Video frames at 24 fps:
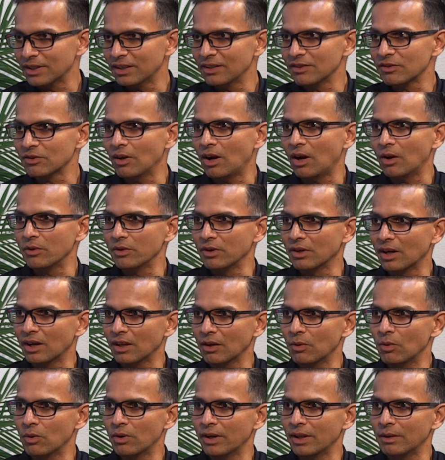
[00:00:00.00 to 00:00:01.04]
and so how do you kind of
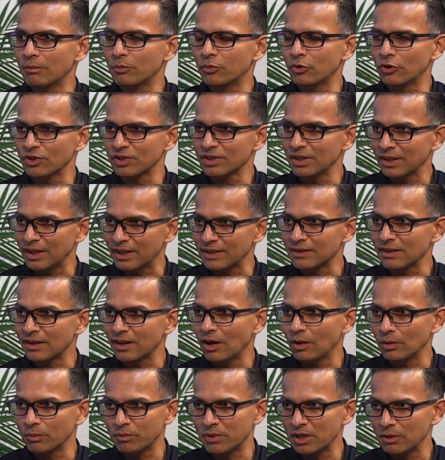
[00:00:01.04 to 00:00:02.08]
go ahead and personalize it
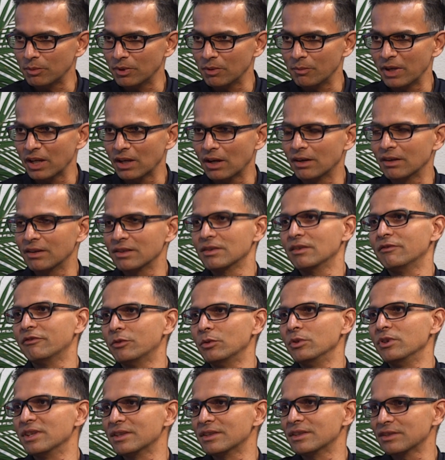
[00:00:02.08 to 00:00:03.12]
out? People make hundreds of
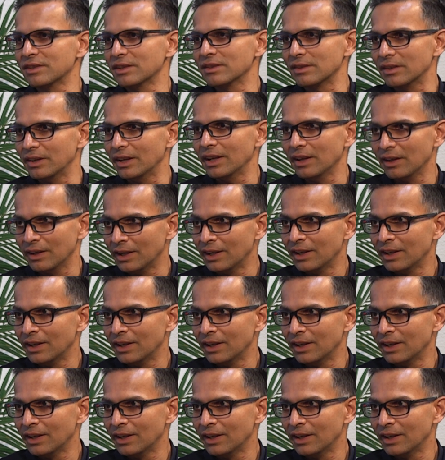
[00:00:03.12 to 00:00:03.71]
food decisions a day.